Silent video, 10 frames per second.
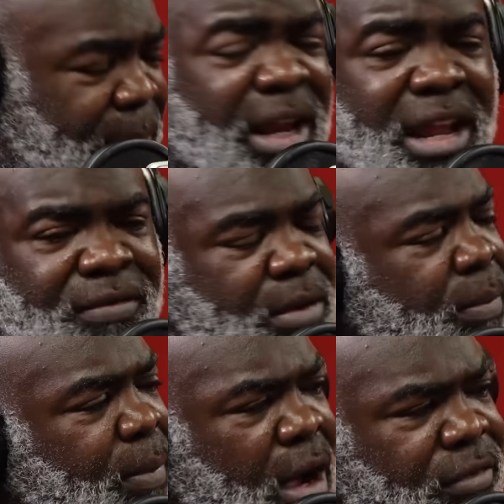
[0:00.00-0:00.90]
But even
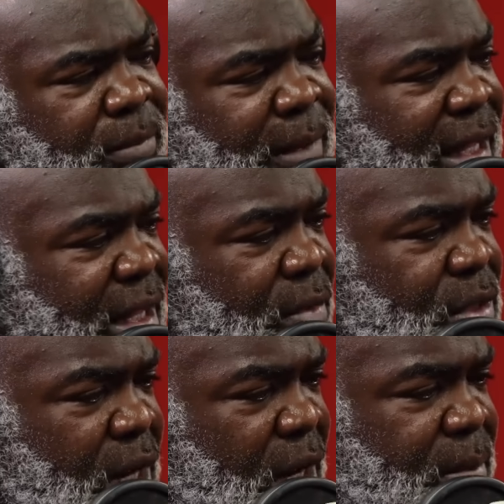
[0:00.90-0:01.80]
apart from that, there
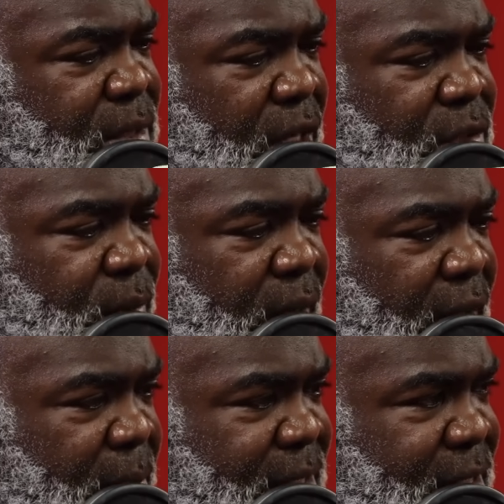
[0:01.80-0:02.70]
was a couple of times when
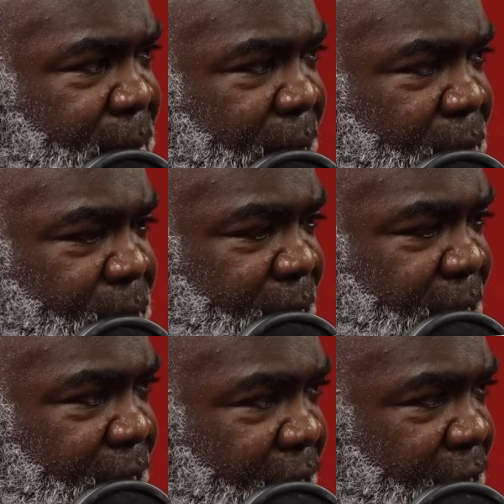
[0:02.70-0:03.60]
he missed a
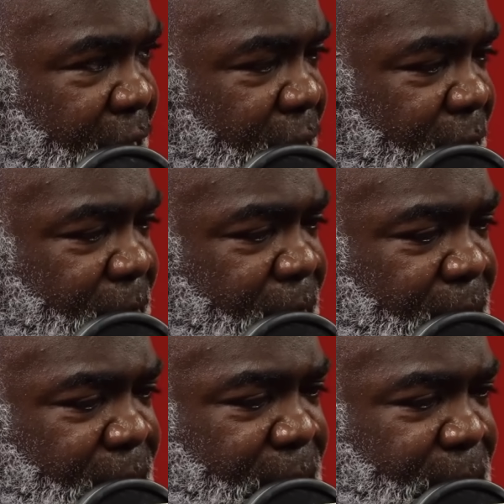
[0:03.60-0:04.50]
penalty, and they kind of
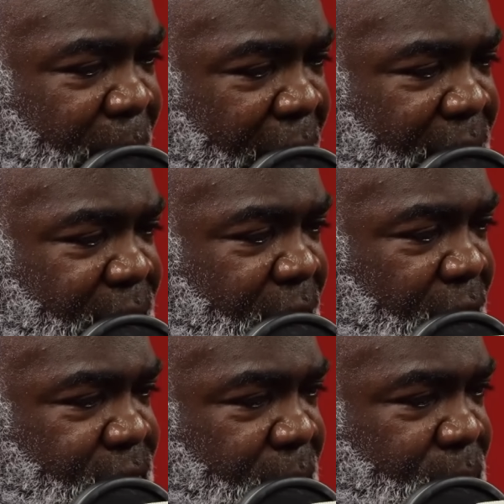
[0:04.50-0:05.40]
made
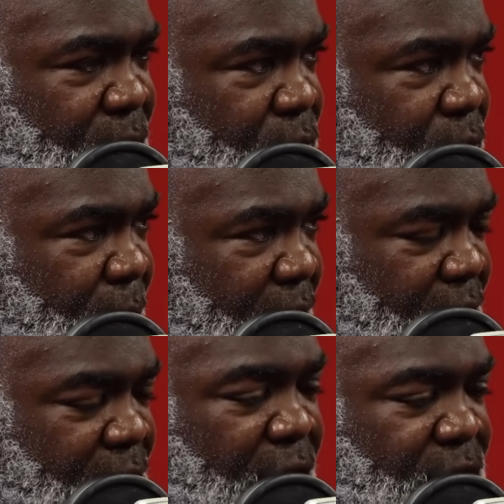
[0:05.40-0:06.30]
some social media
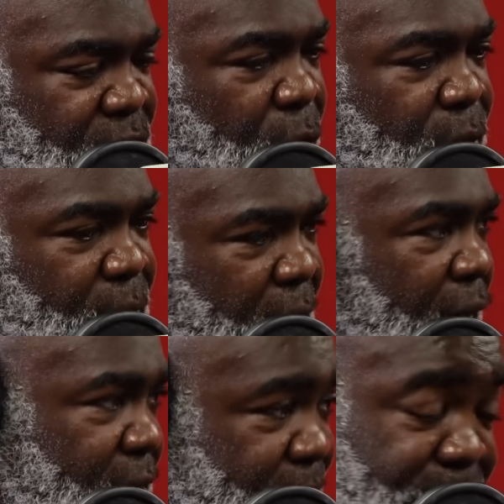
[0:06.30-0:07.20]
joke,
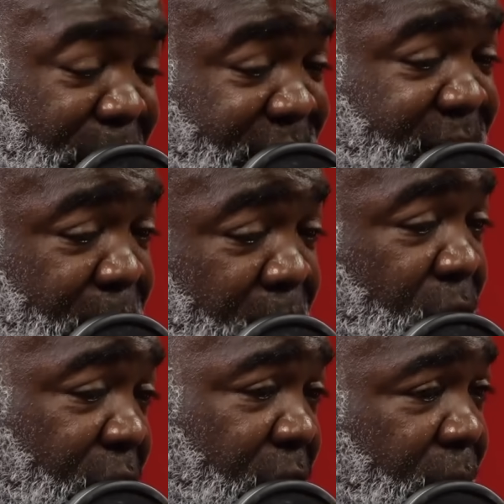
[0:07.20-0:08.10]
basically
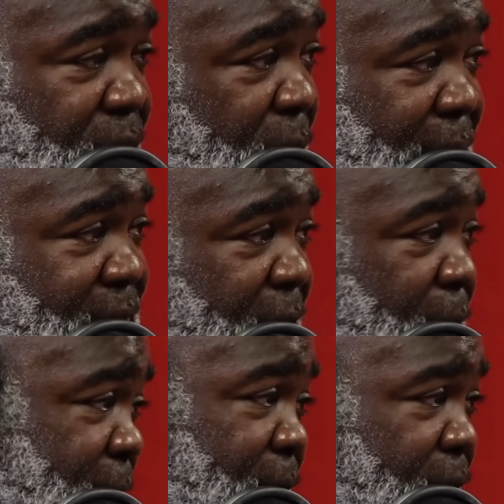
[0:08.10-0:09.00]
mocking him for missing a
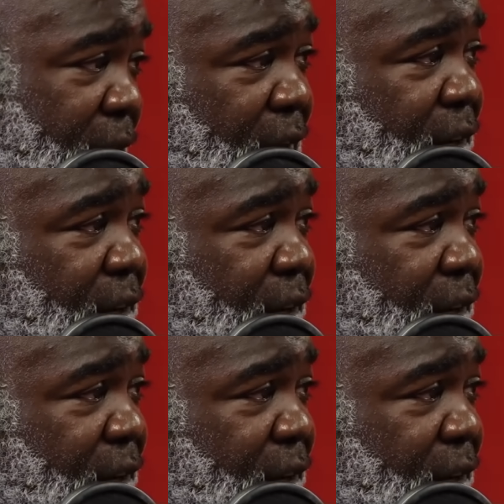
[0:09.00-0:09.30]
penalty.